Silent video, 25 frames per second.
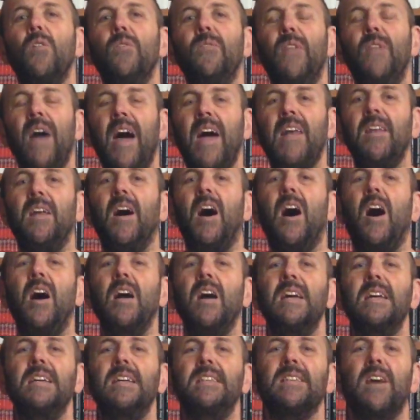that
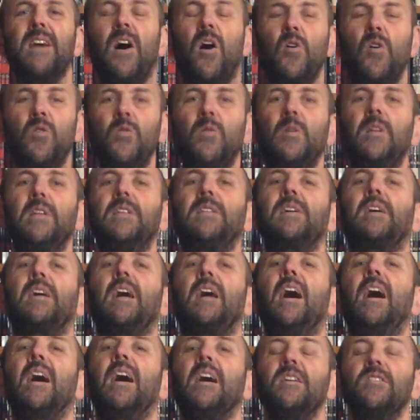is only the
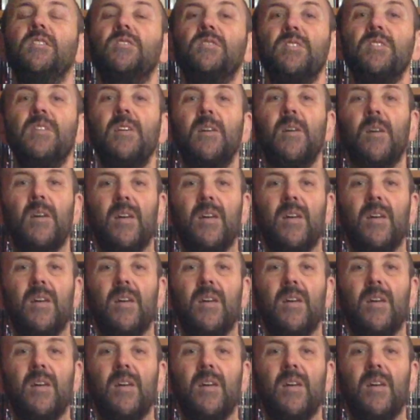case